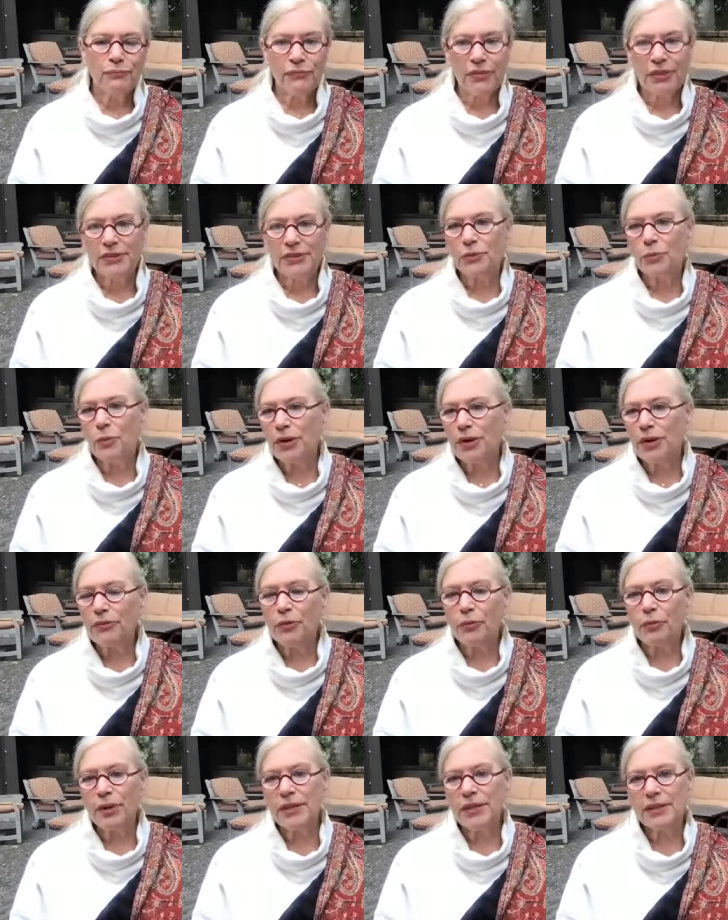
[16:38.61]
that's one of
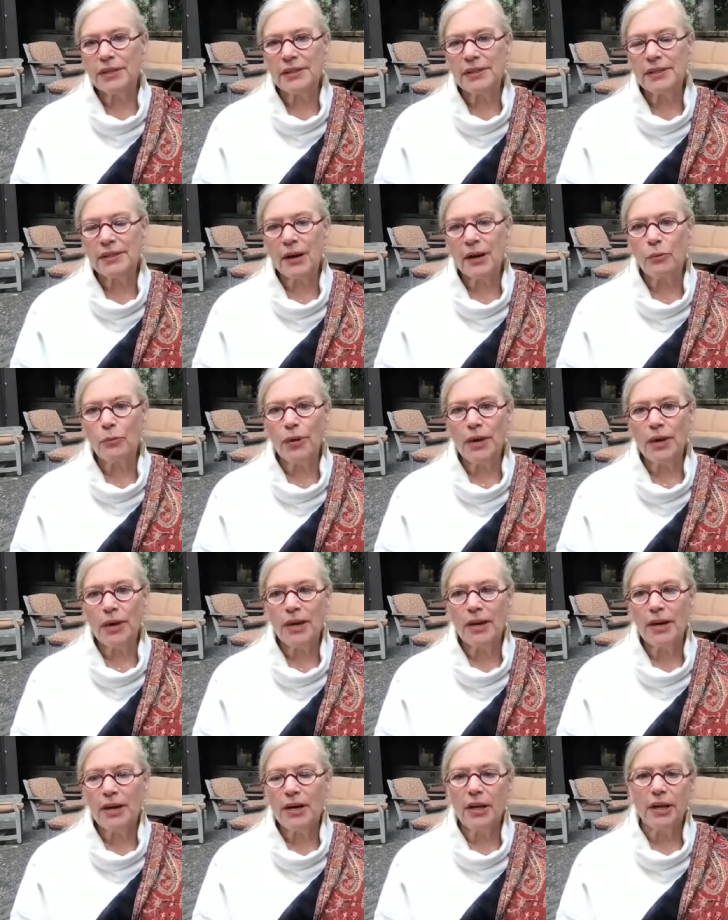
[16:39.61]
the reasons that we